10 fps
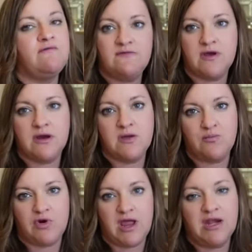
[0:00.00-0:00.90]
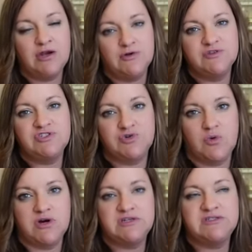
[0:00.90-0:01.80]
very brand new
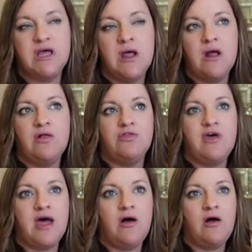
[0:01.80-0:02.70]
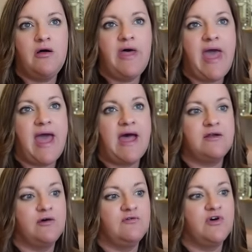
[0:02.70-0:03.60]
stores that all had
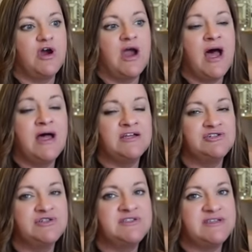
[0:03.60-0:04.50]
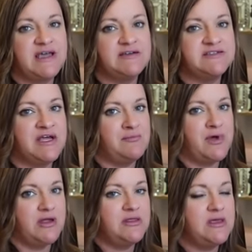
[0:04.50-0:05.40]
over a 100 sales a
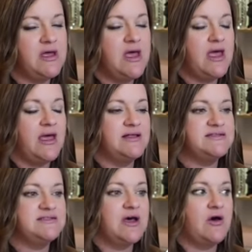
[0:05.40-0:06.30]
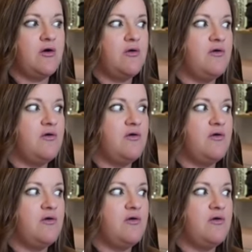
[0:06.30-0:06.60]
month. And so